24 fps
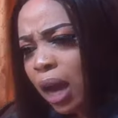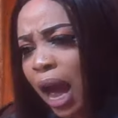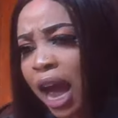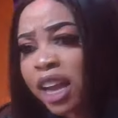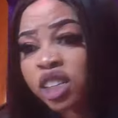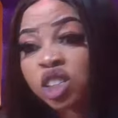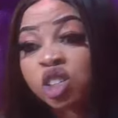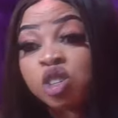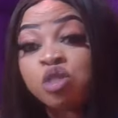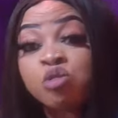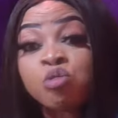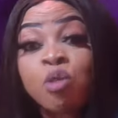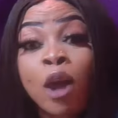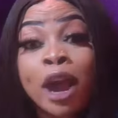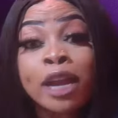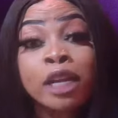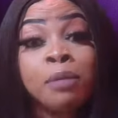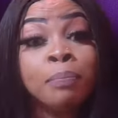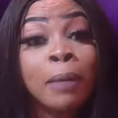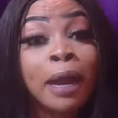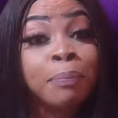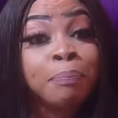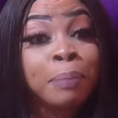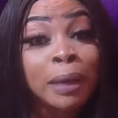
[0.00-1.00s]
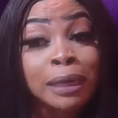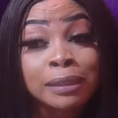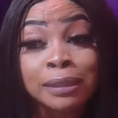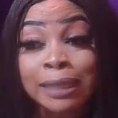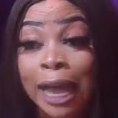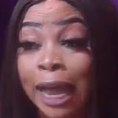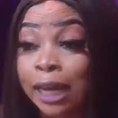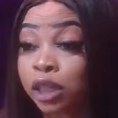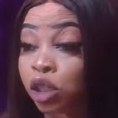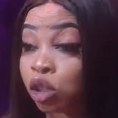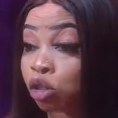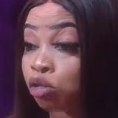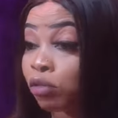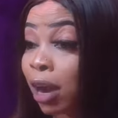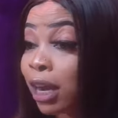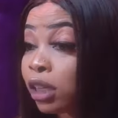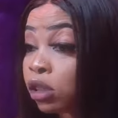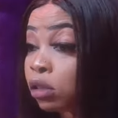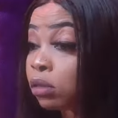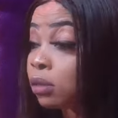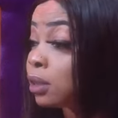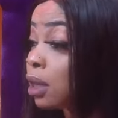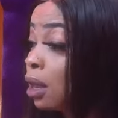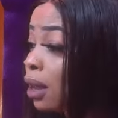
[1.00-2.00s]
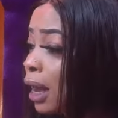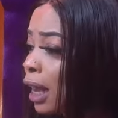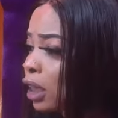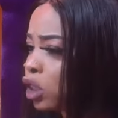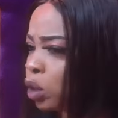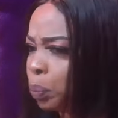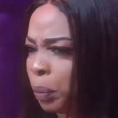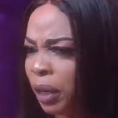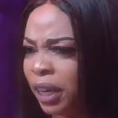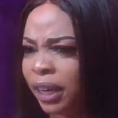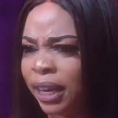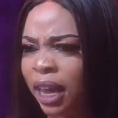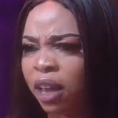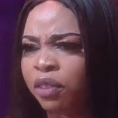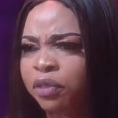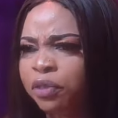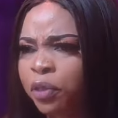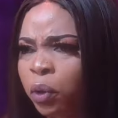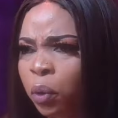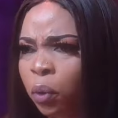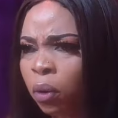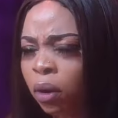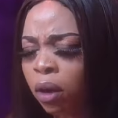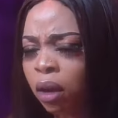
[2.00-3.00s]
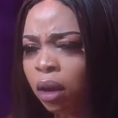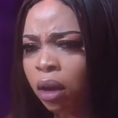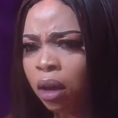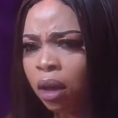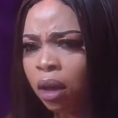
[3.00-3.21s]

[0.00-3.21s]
I tried my best. I tried to tell her to be careful.